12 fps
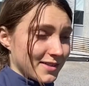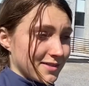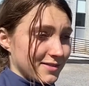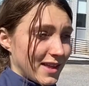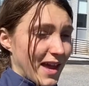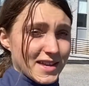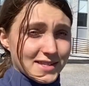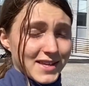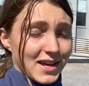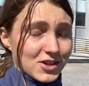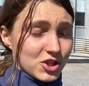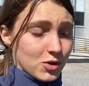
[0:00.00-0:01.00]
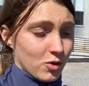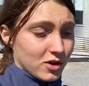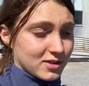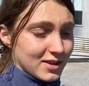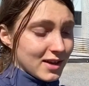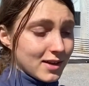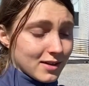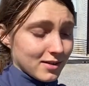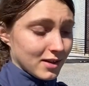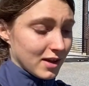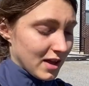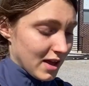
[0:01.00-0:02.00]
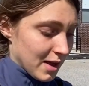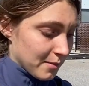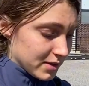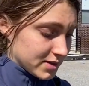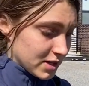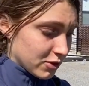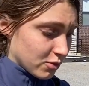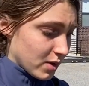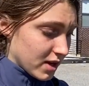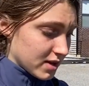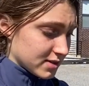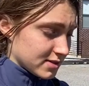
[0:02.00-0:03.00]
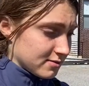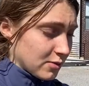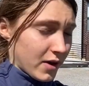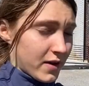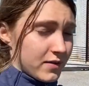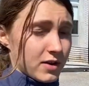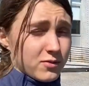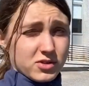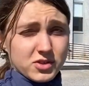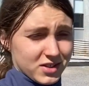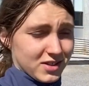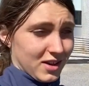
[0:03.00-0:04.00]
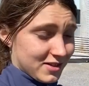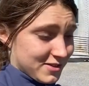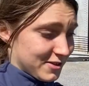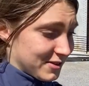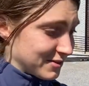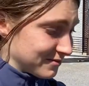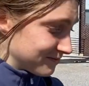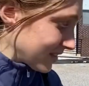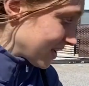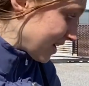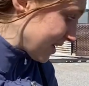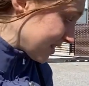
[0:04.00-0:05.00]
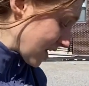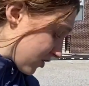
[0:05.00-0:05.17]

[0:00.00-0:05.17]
the AC actually worked. But otherwise, the Wi-Fi was also. Now I